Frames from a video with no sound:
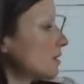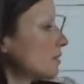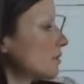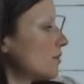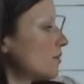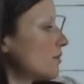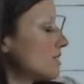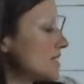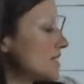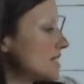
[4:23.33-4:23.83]

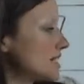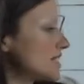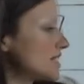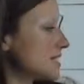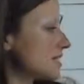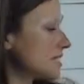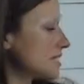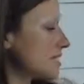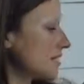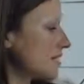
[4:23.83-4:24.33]
Once this
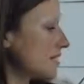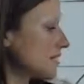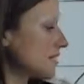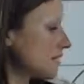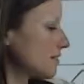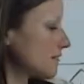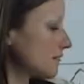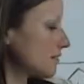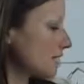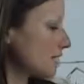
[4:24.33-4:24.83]
is
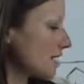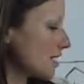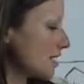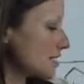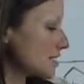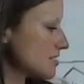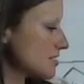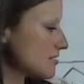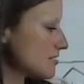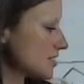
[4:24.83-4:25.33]
done, the
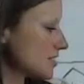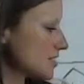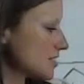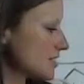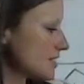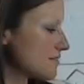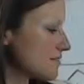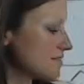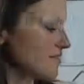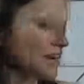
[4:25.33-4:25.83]
customer
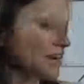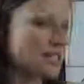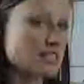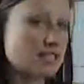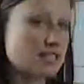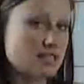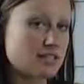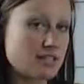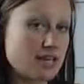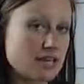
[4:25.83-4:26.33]
receives a
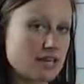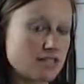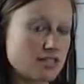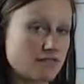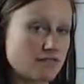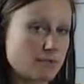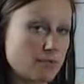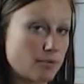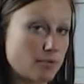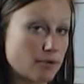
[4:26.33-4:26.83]

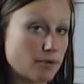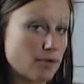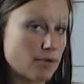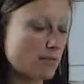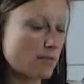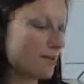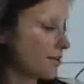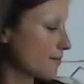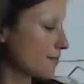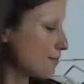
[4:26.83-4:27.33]
reconciliation report,
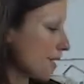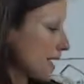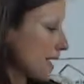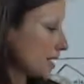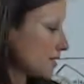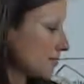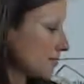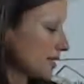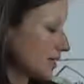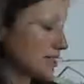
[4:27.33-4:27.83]
whether
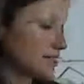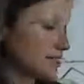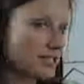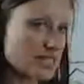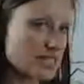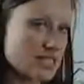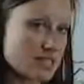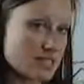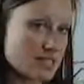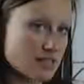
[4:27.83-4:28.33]
manually or
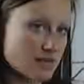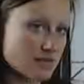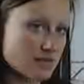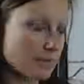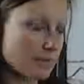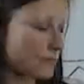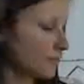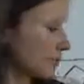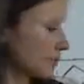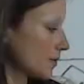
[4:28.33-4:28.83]

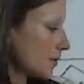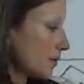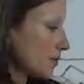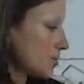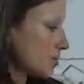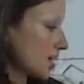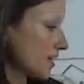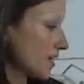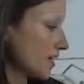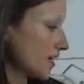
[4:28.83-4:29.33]
system
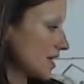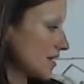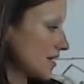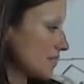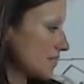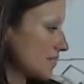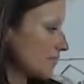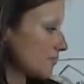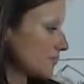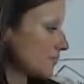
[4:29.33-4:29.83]

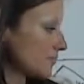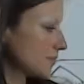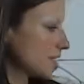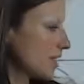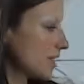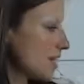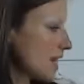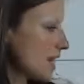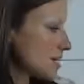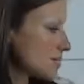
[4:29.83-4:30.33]
generated,
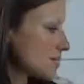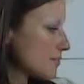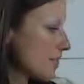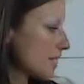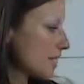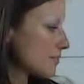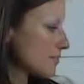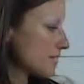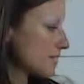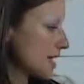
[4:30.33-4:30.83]
as
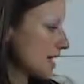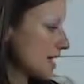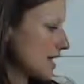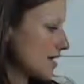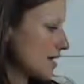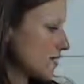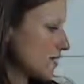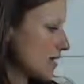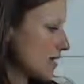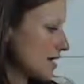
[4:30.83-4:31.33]
well as
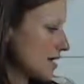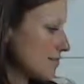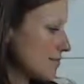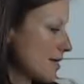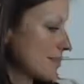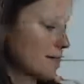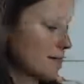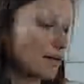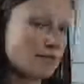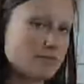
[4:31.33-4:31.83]
a credit
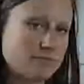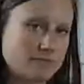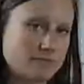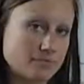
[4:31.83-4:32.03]
memo.